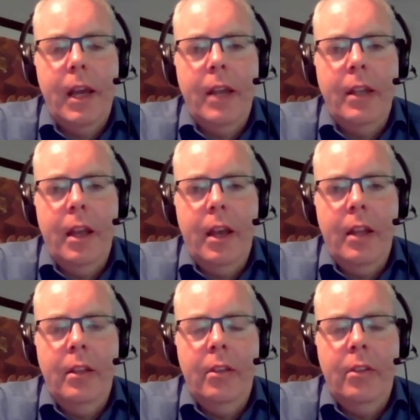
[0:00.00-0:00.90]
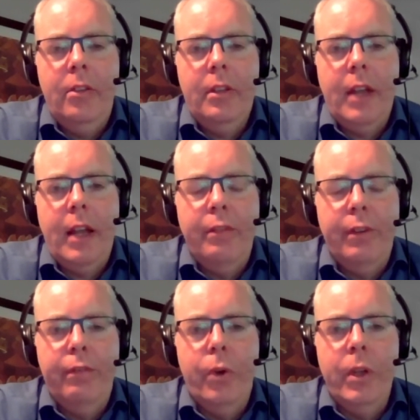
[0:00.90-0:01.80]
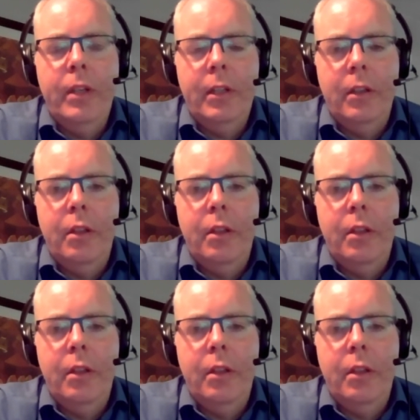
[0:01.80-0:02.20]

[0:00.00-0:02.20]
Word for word: And, and kind of avoiding the